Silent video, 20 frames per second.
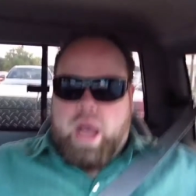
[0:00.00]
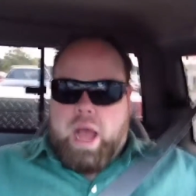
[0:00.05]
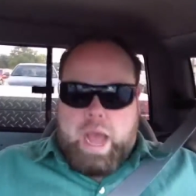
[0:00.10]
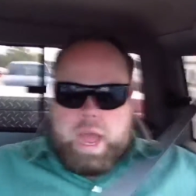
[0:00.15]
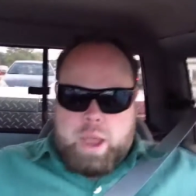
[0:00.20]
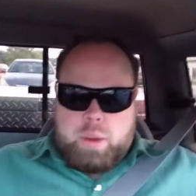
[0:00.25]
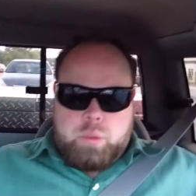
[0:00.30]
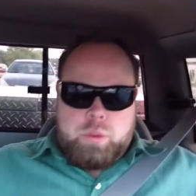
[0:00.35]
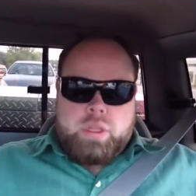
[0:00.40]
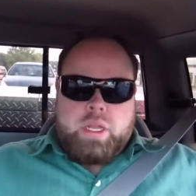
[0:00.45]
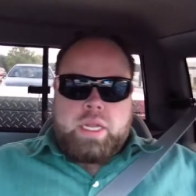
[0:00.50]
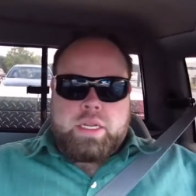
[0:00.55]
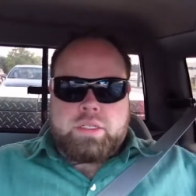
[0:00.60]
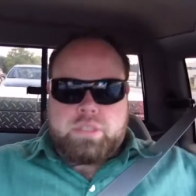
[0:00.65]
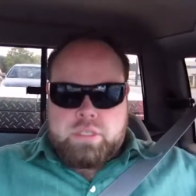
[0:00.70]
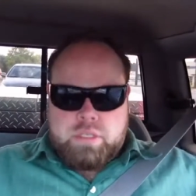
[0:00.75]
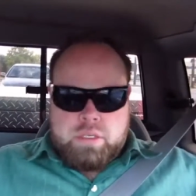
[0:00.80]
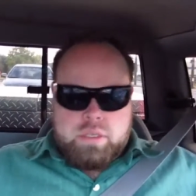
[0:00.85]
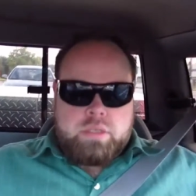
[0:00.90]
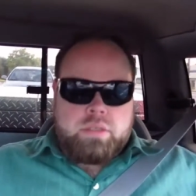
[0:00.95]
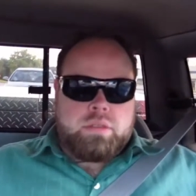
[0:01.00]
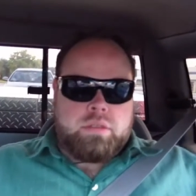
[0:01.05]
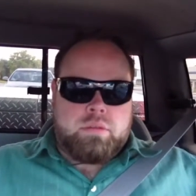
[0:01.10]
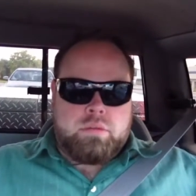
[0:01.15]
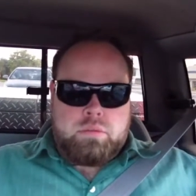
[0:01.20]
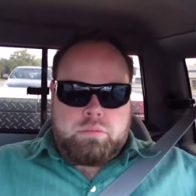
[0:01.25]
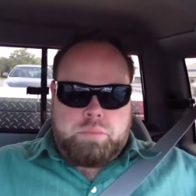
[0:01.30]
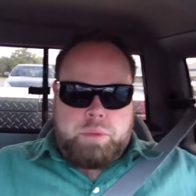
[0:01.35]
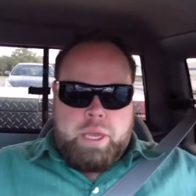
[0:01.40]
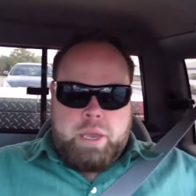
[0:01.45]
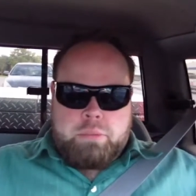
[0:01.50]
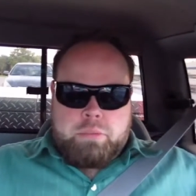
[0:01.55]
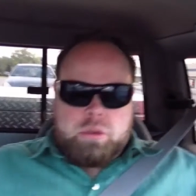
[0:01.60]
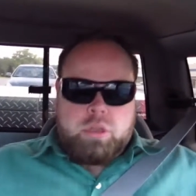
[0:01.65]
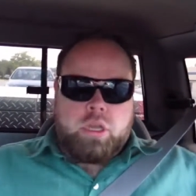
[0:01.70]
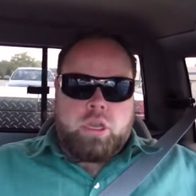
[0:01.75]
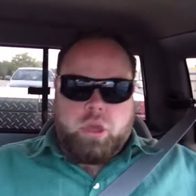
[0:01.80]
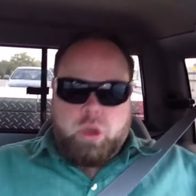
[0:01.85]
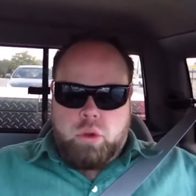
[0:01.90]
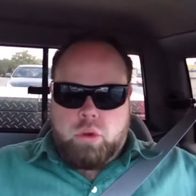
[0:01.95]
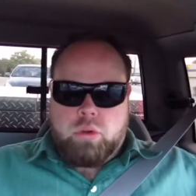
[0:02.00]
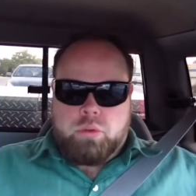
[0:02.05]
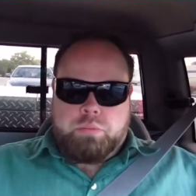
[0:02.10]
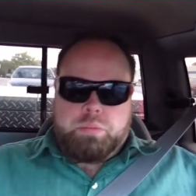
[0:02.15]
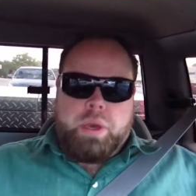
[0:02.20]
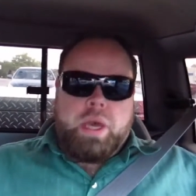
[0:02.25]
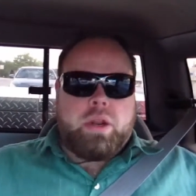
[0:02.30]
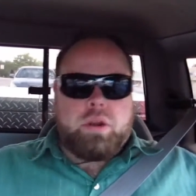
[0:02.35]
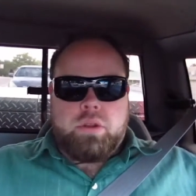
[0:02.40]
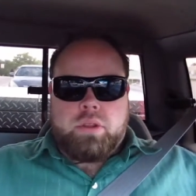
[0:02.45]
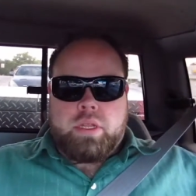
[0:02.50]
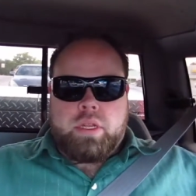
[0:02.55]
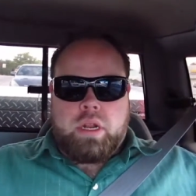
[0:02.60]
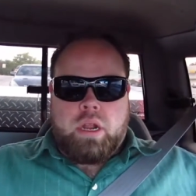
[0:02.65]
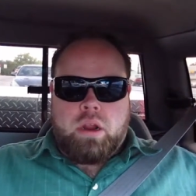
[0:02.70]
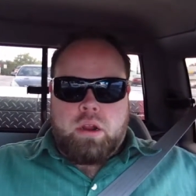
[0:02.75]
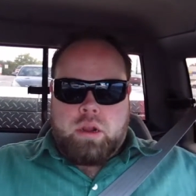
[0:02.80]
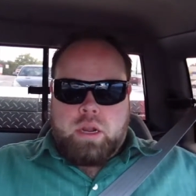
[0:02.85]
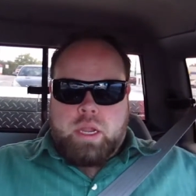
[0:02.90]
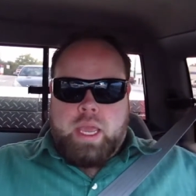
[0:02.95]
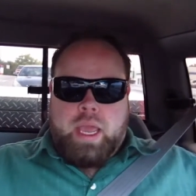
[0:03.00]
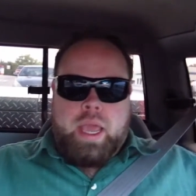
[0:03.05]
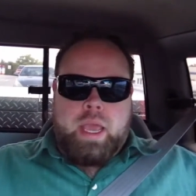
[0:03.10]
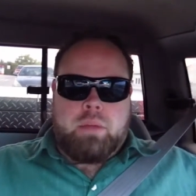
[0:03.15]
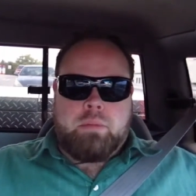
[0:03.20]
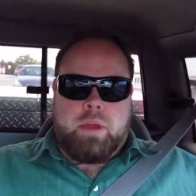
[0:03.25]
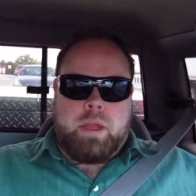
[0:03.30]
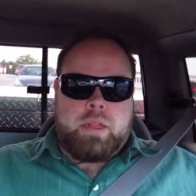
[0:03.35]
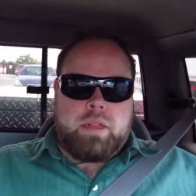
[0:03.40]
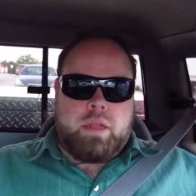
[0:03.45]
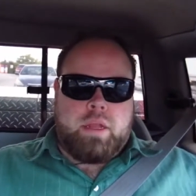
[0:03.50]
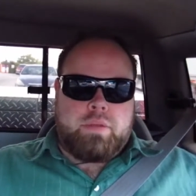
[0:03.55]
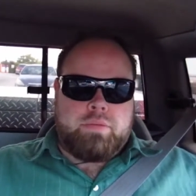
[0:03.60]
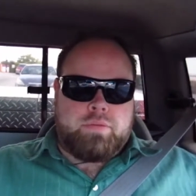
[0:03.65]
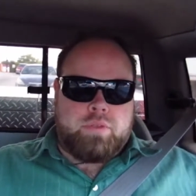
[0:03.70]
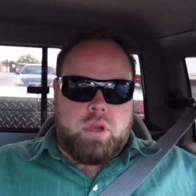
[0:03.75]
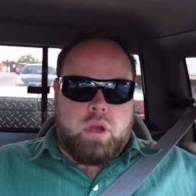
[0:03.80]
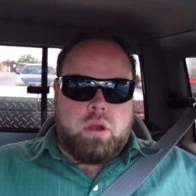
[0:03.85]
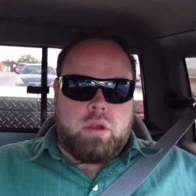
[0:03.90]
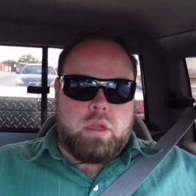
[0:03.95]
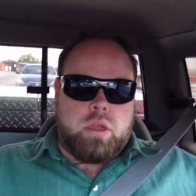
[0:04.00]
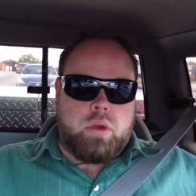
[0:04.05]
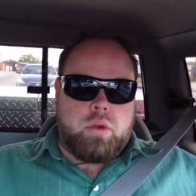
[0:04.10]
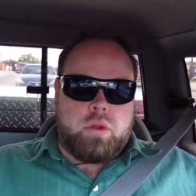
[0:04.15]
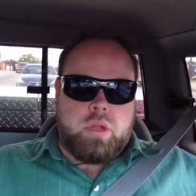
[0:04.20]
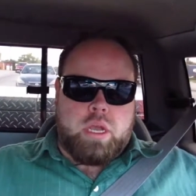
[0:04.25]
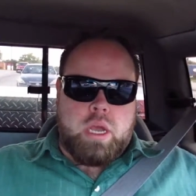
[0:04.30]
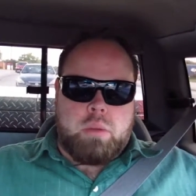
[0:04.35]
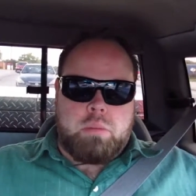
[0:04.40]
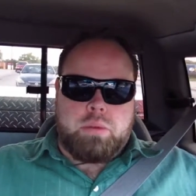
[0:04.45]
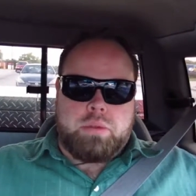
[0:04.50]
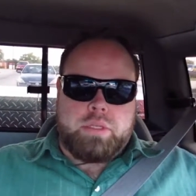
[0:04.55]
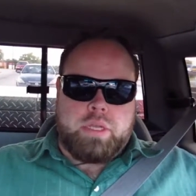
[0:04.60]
I would like to be able to code better than I already am. I, have taught code a couple